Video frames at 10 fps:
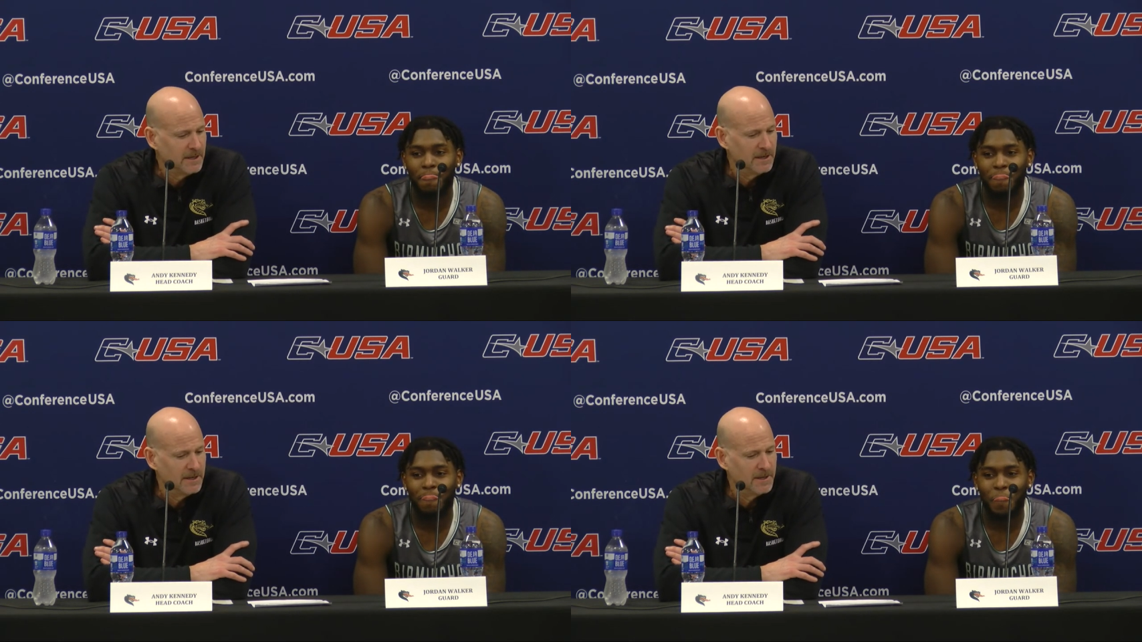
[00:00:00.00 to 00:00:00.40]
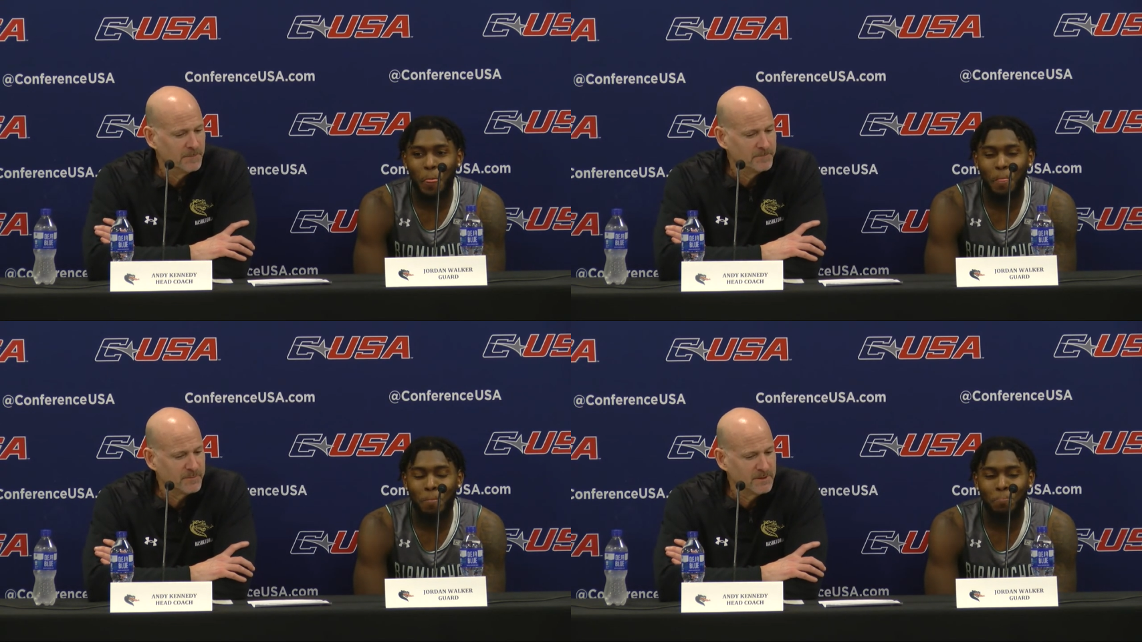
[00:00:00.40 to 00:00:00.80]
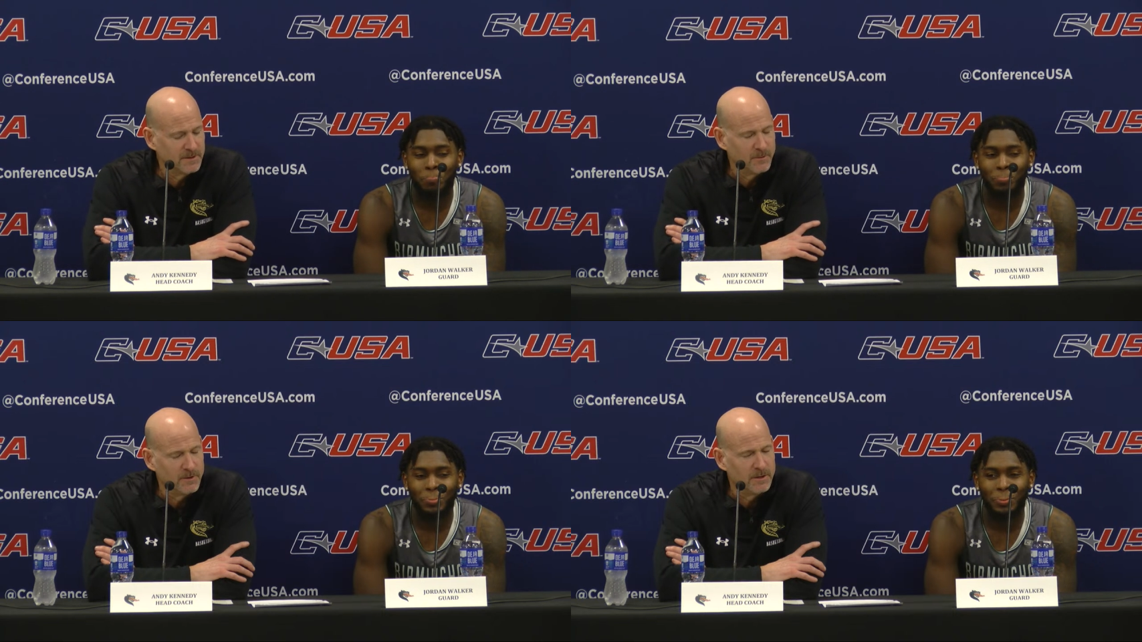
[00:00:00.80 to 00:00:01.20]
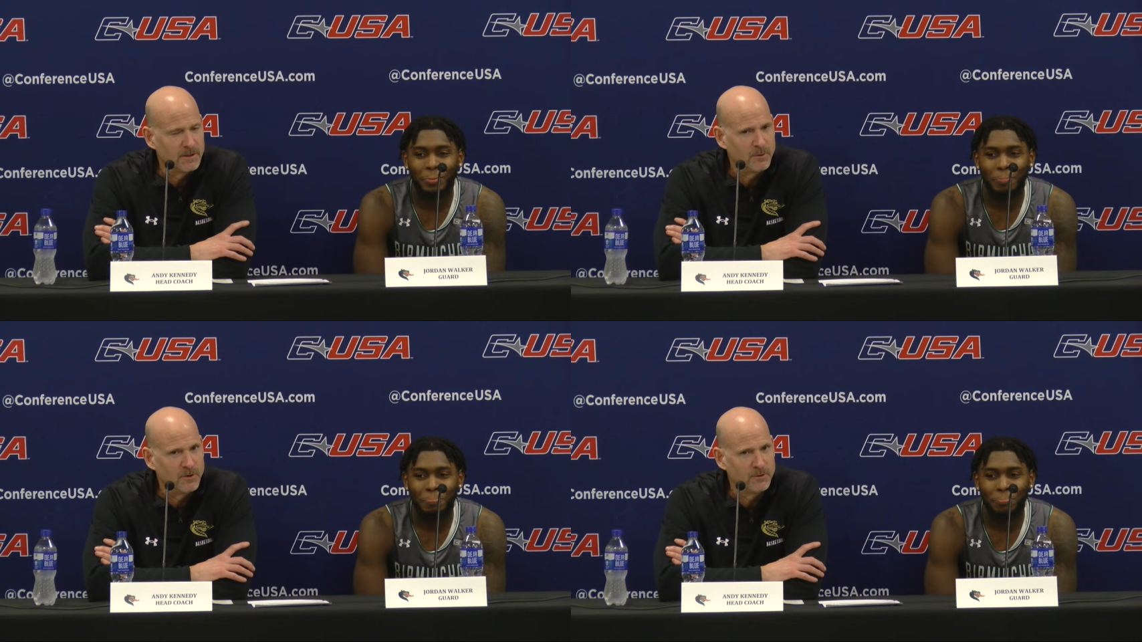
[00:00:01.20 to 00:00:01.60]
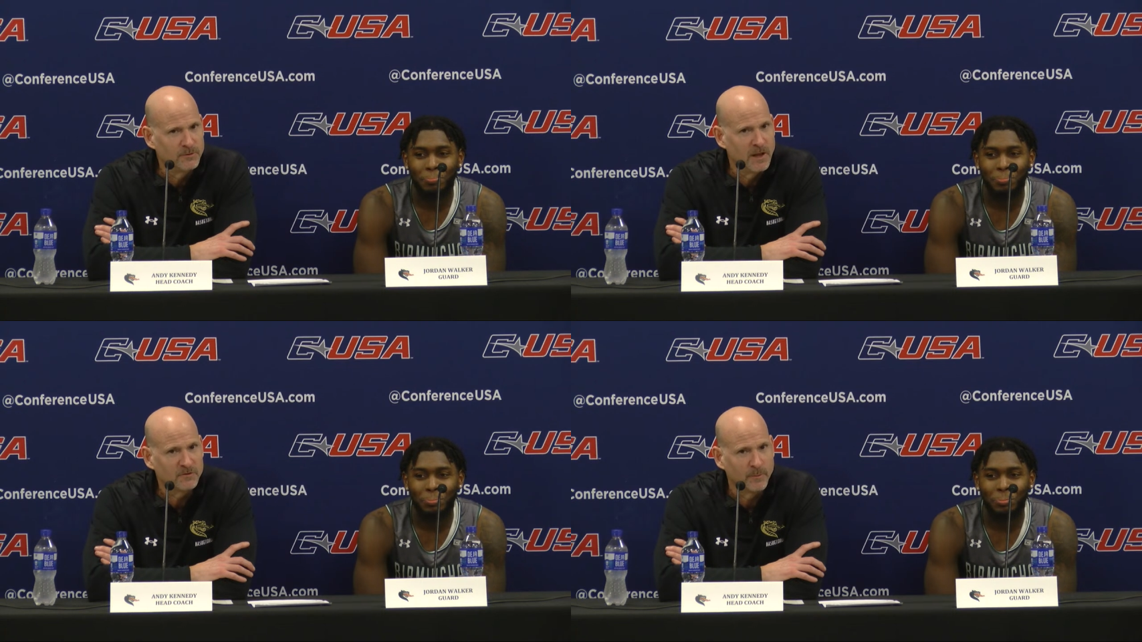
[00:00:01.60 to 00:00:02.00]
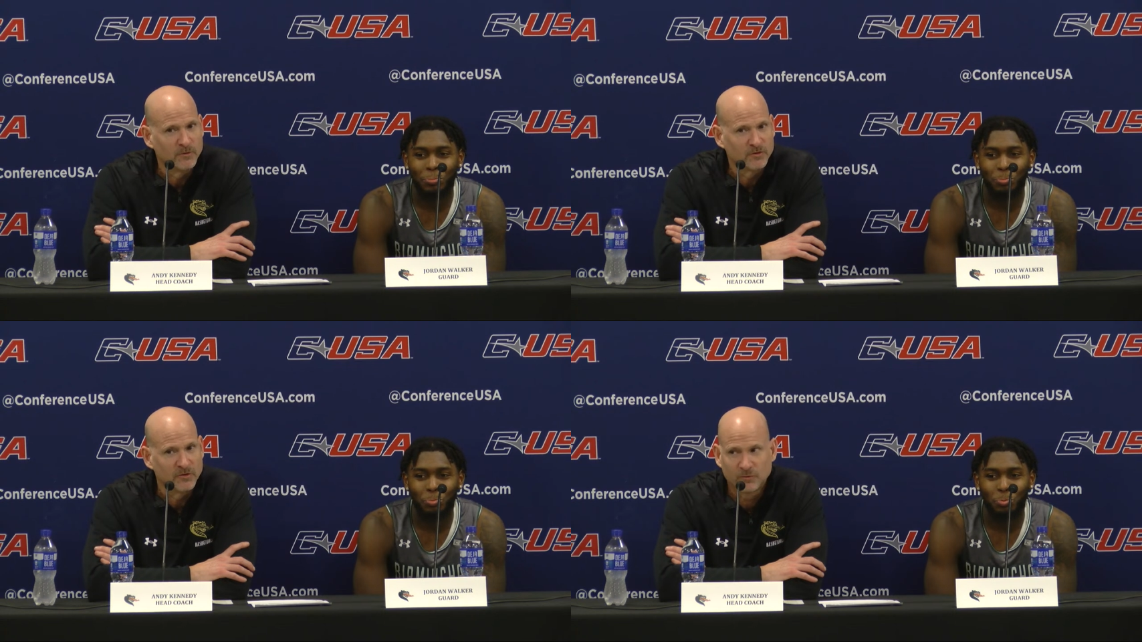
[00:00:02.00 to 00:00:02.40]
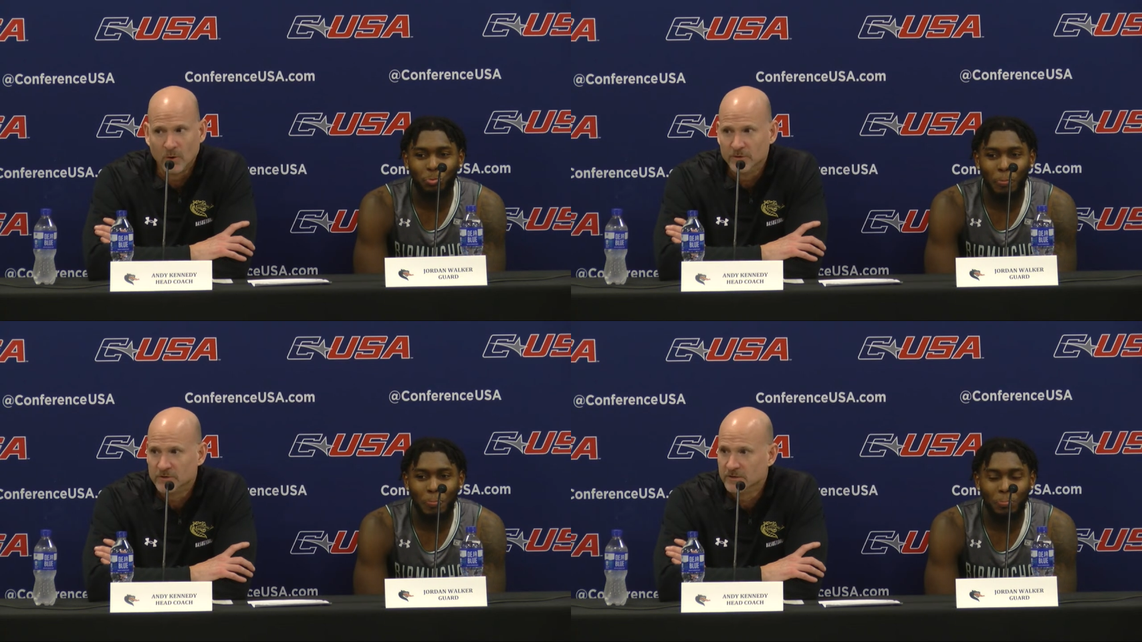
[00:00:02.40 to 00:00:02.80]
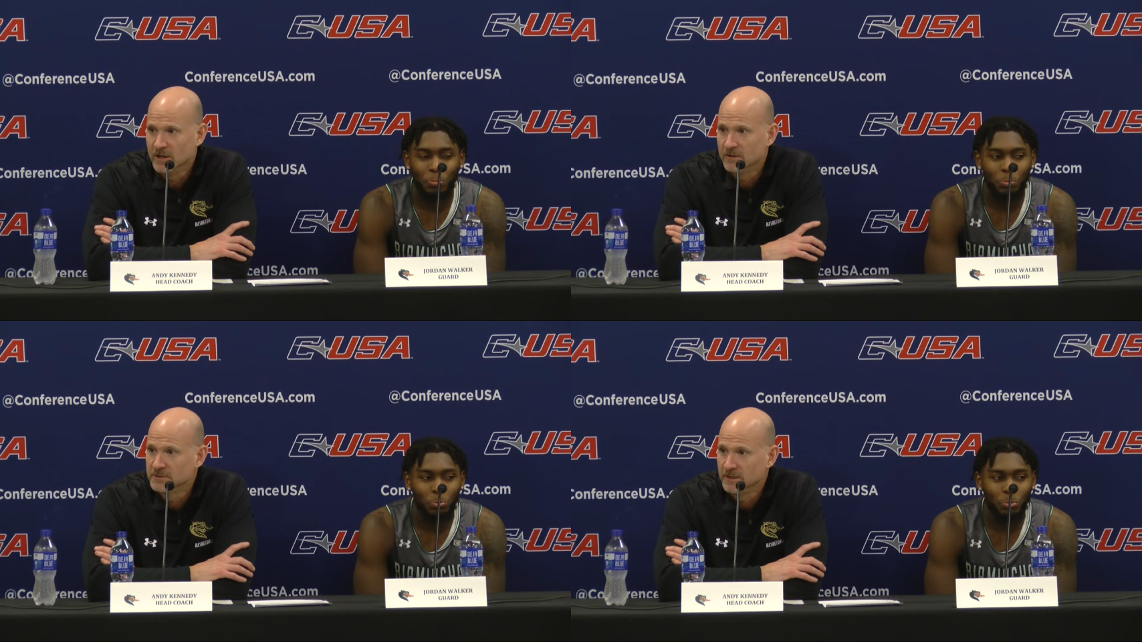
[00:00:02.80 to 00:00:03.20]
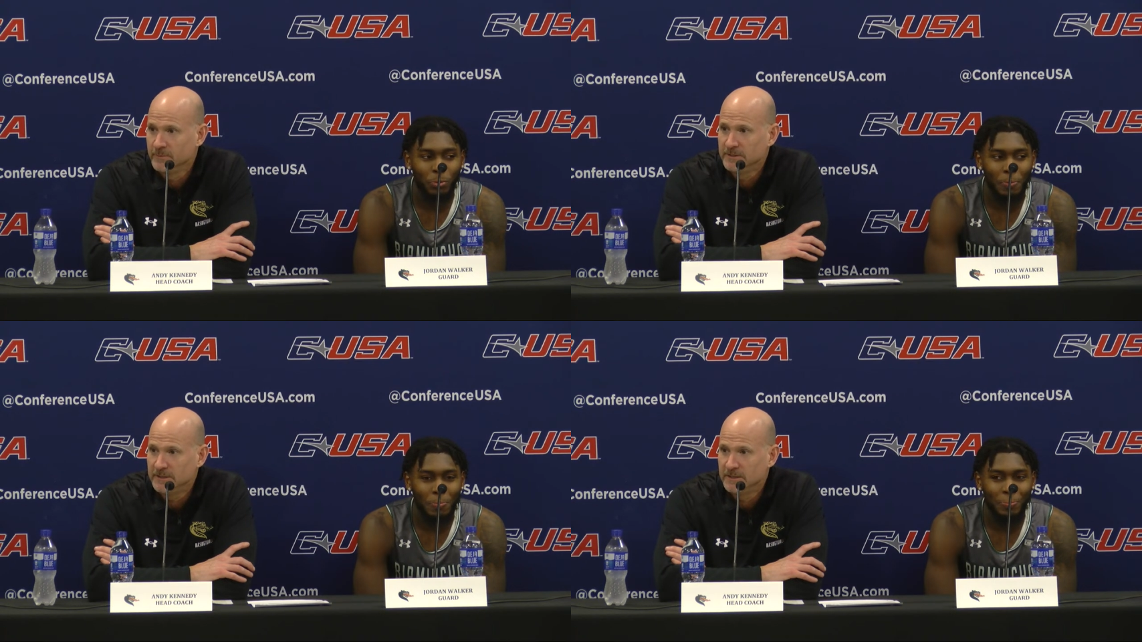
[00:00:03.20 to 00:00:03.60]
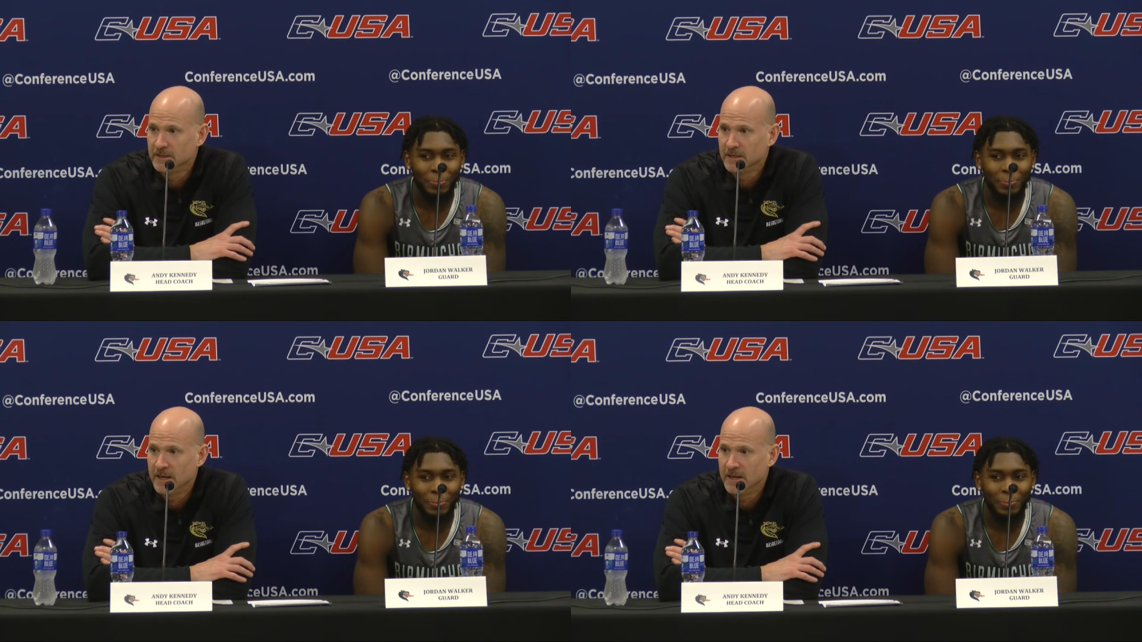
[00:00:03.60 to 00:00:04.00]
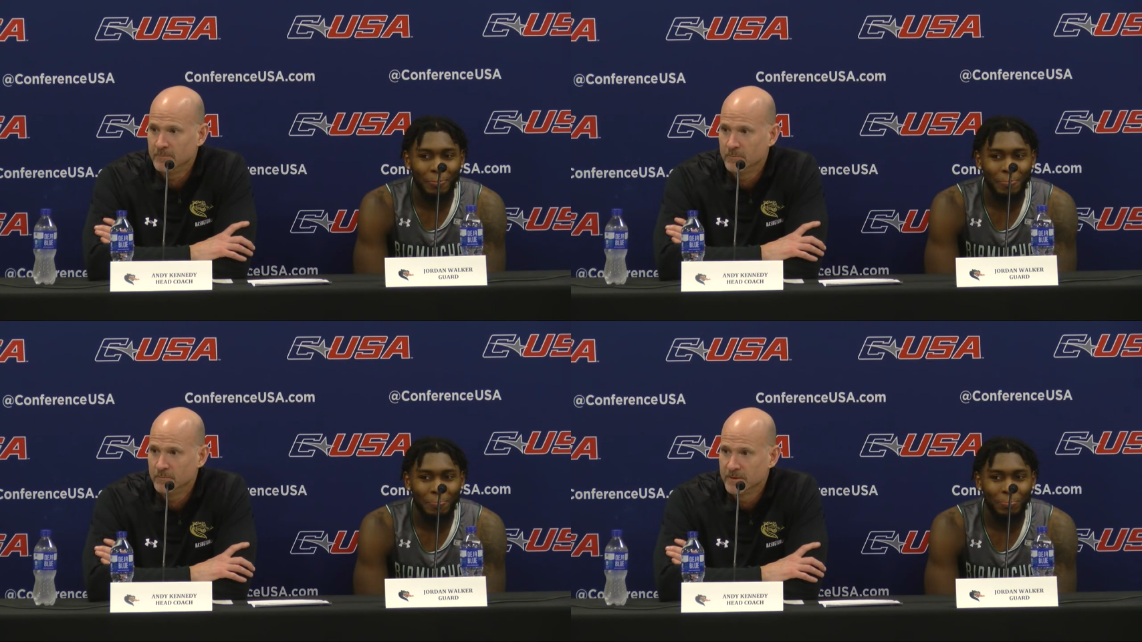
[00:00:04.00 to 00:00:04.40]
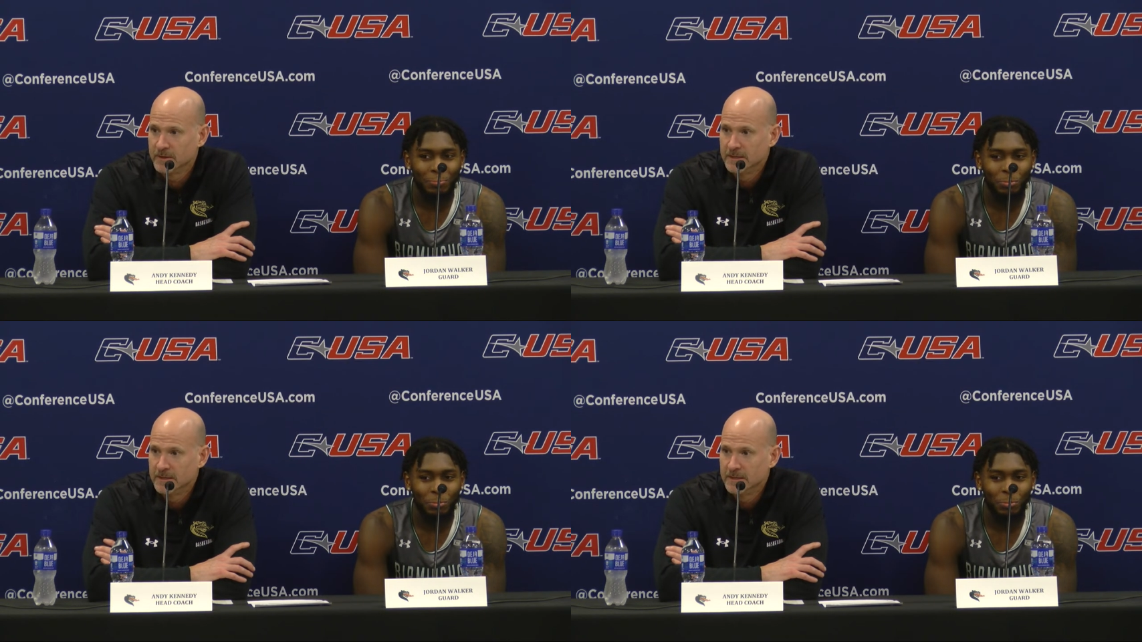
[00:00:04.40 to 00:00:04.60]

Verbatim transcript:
Speaker 1: Um, you're not supposed to throw it to the other team at the end of the game.